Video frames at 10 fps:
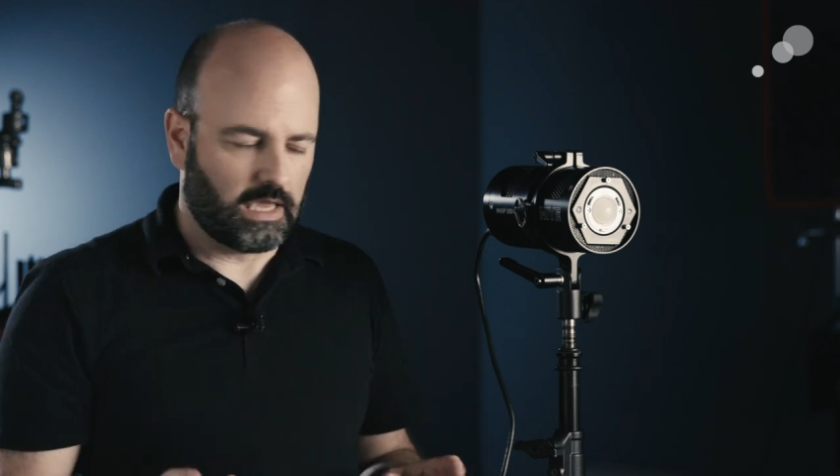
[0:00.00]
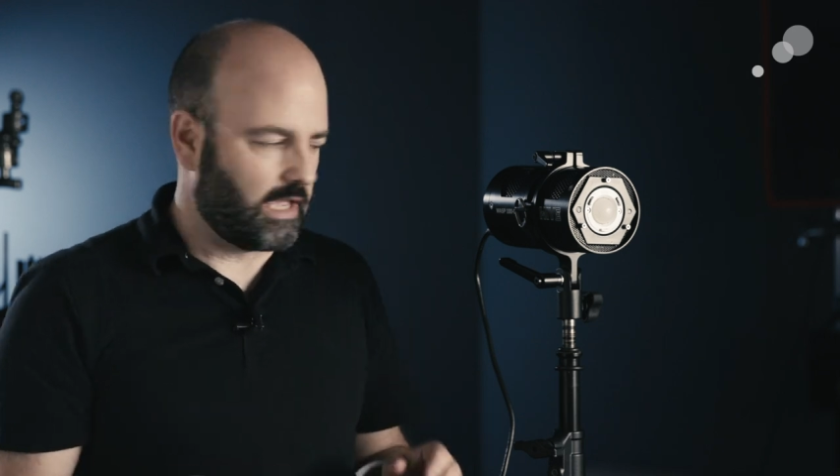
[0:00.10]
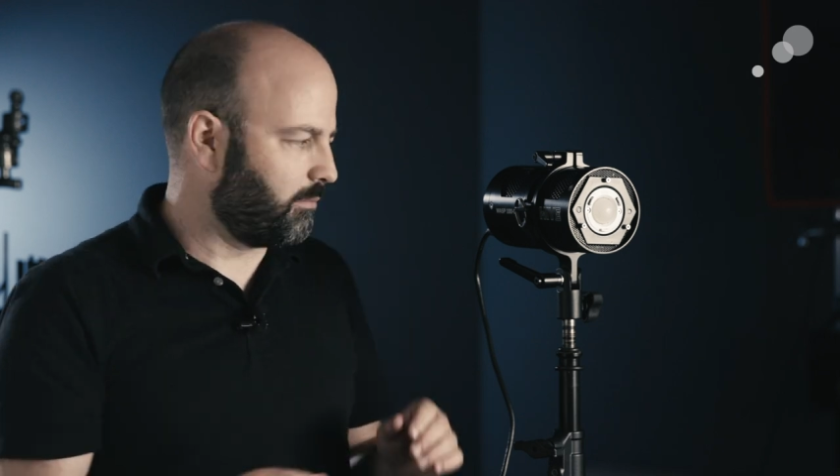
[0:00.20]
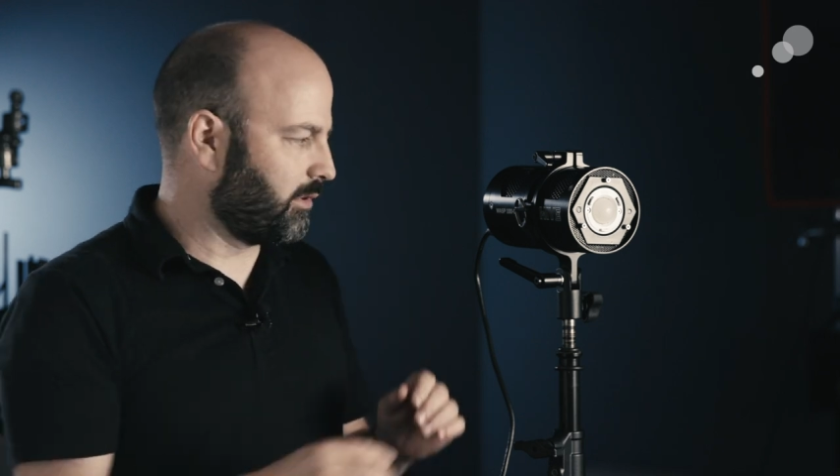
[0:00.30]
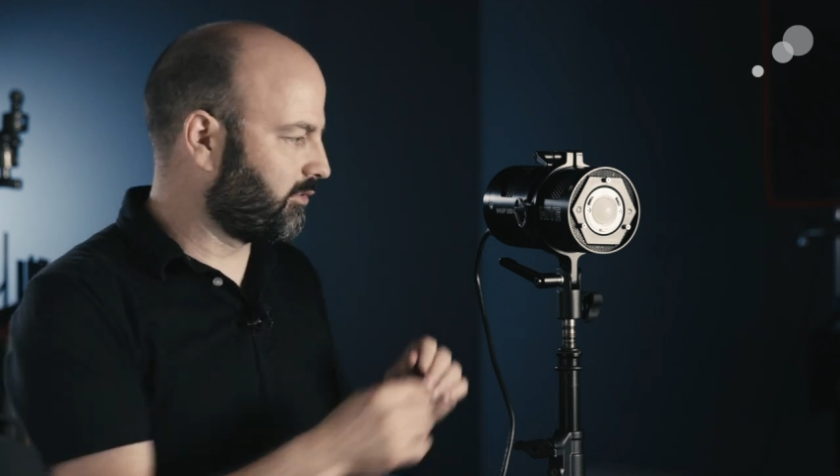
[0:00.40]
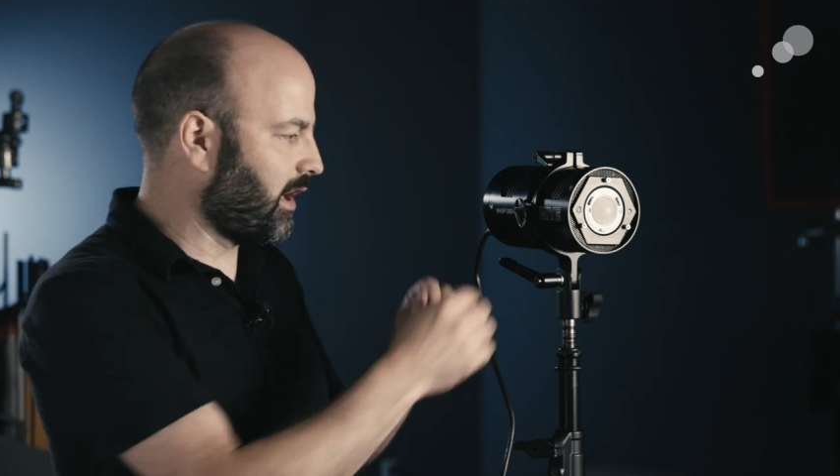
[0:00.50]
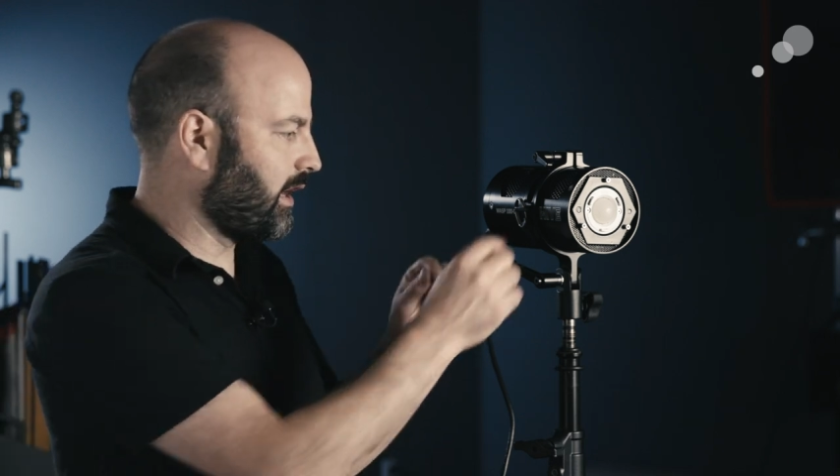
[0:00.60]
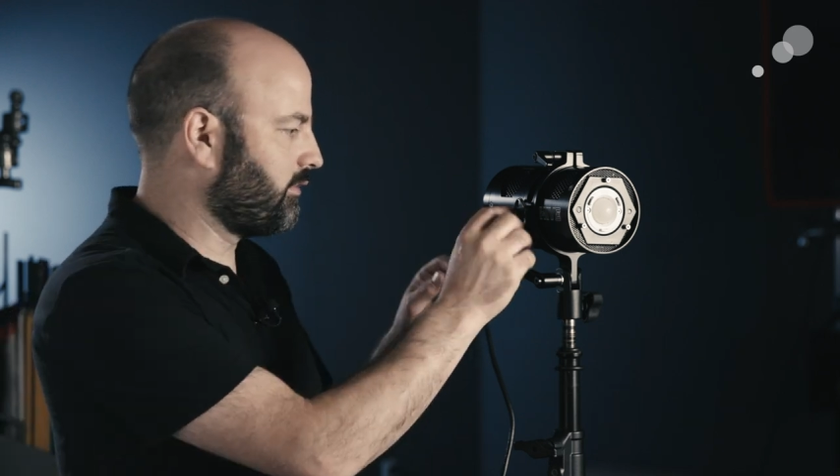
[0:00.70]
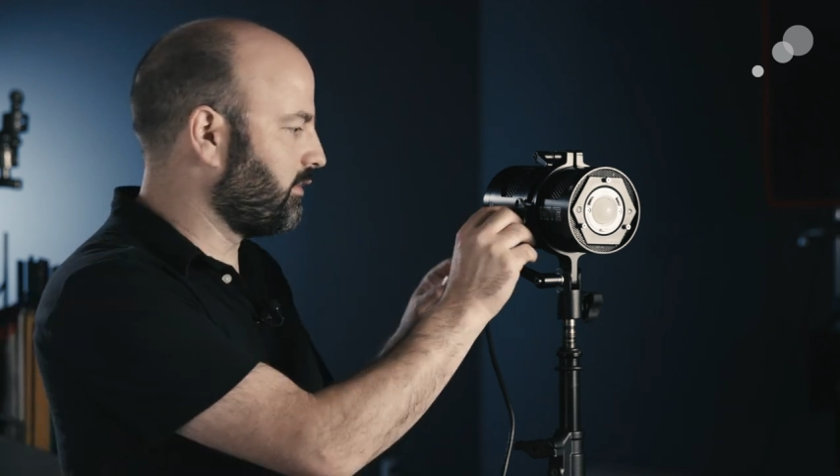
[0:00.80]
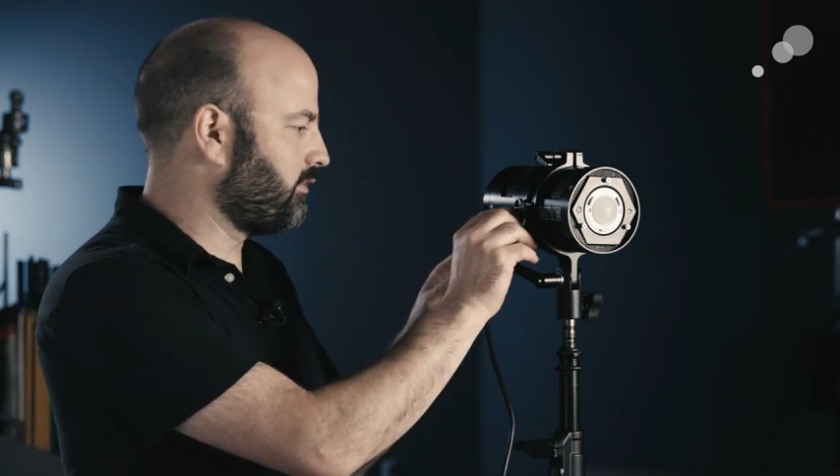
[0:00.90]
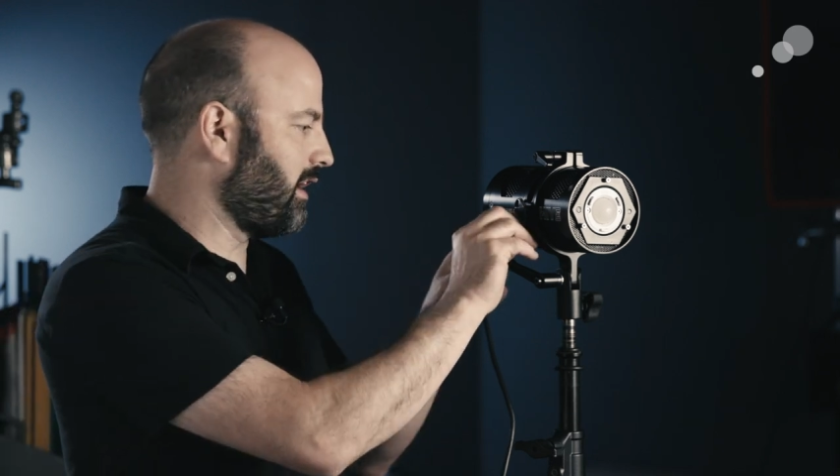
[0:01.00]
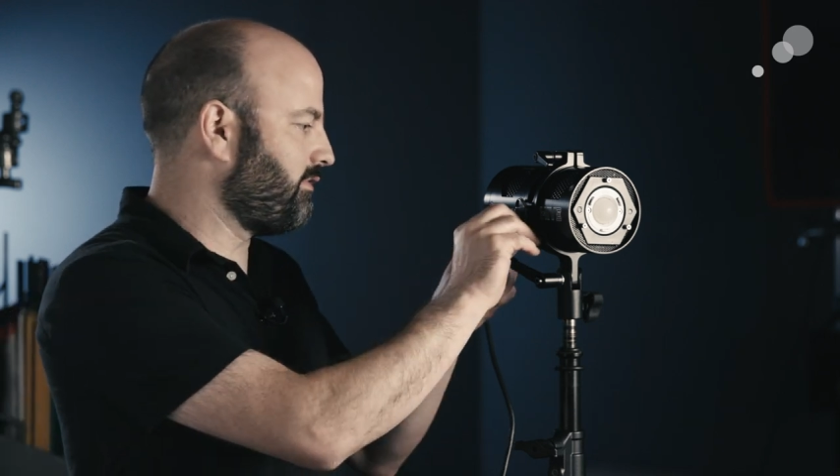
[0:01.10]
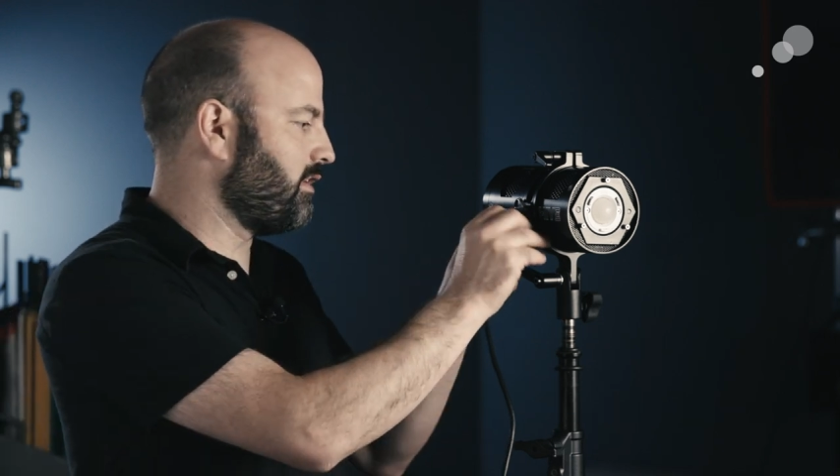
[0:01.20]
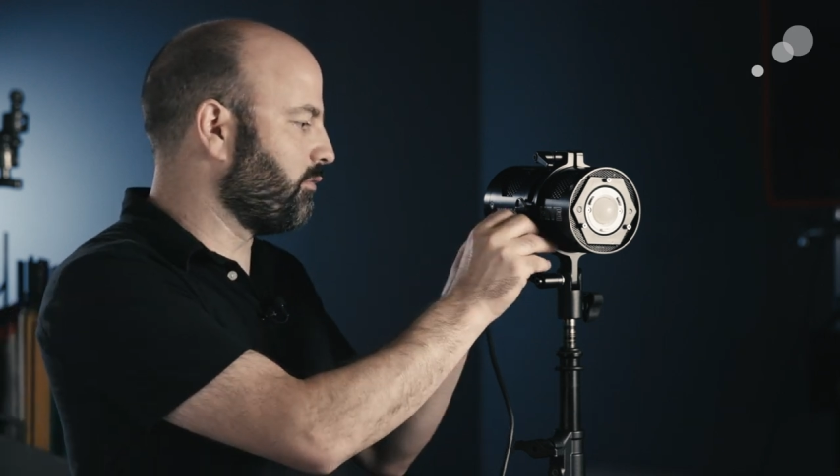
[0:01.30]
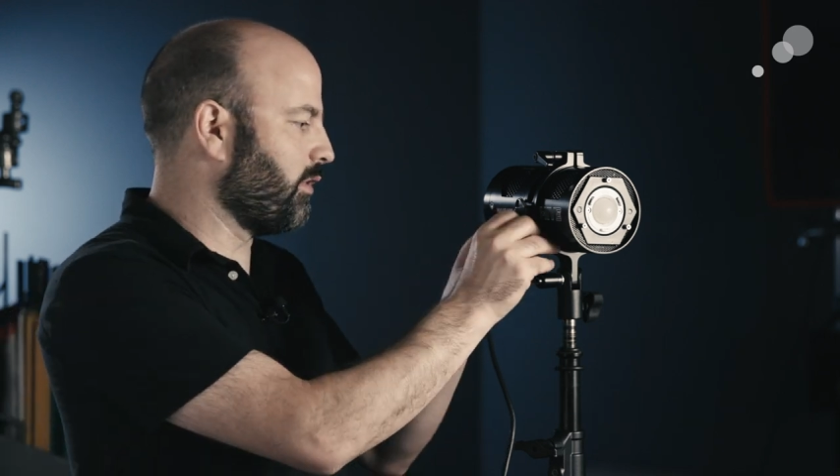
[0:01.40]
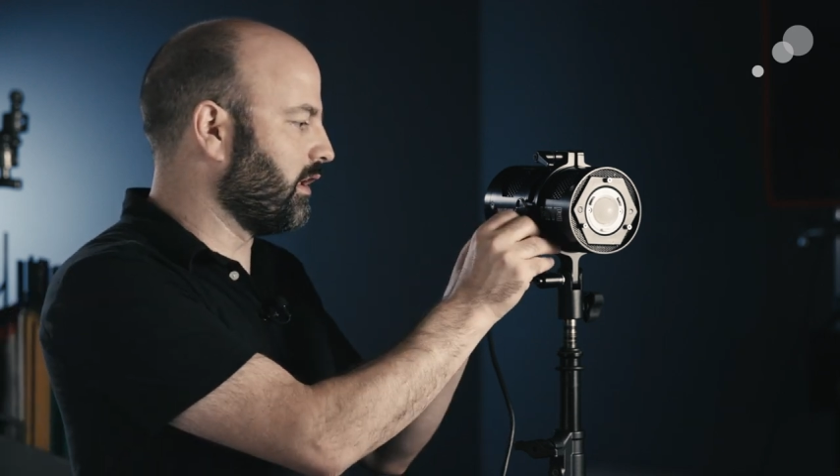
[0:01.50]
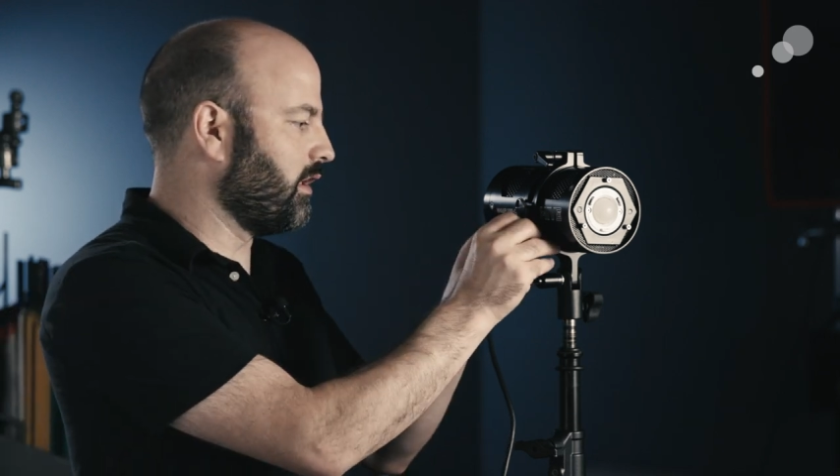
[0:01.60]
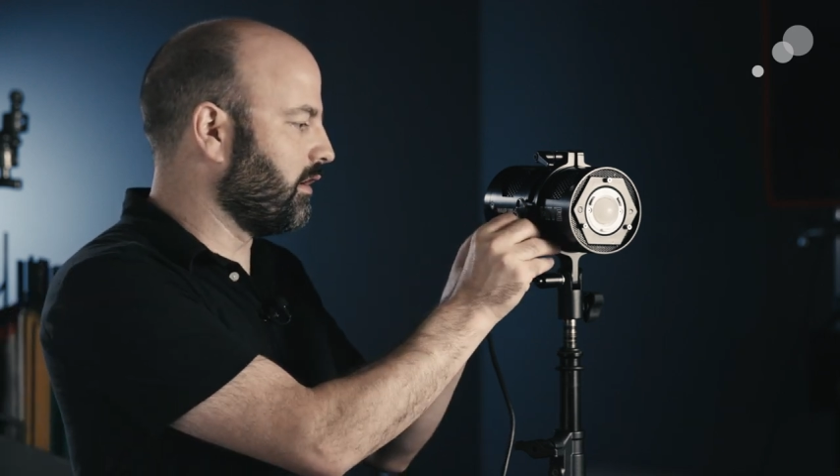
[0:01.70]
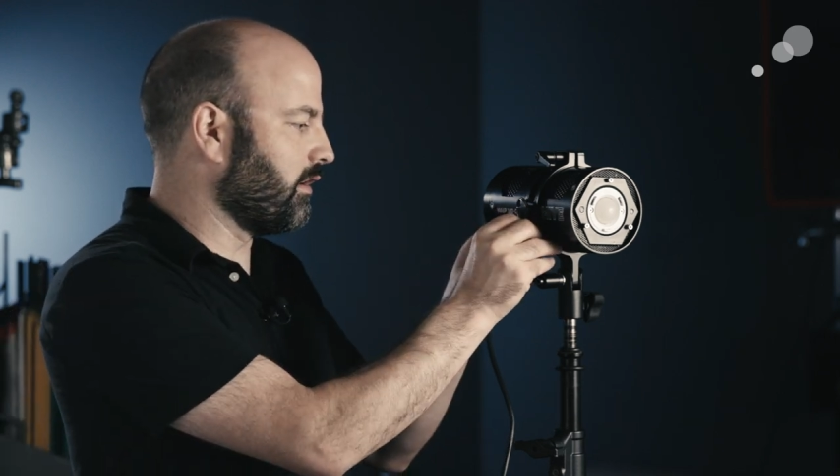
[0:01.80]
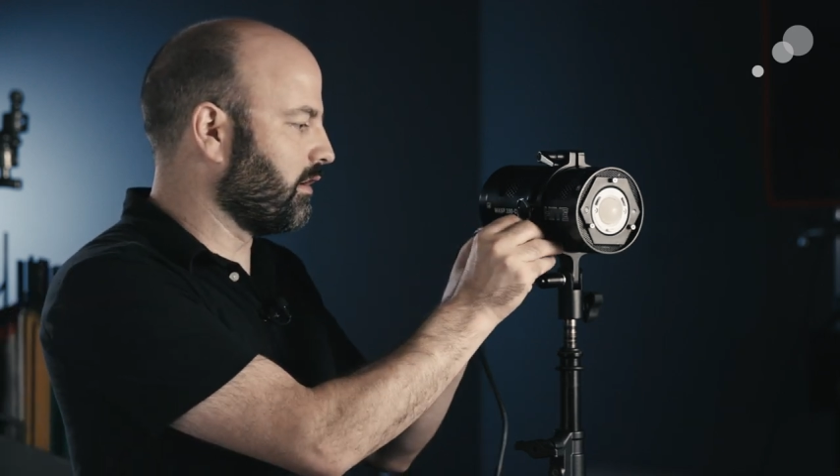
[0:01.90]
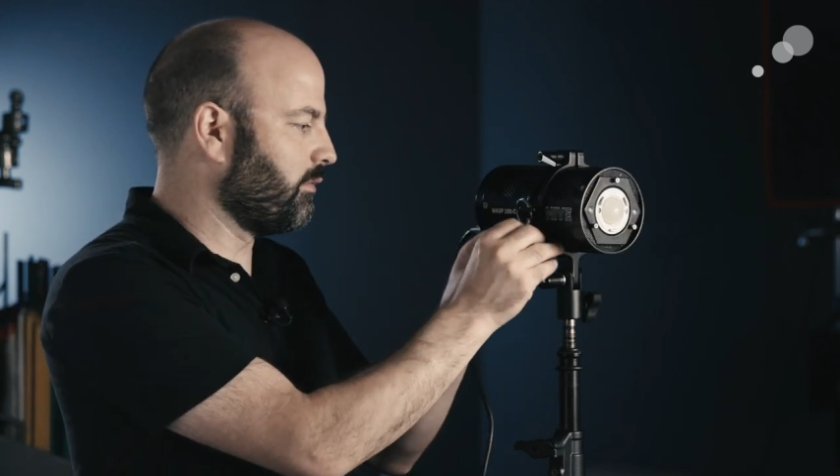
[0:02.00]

And besides the safety ring here,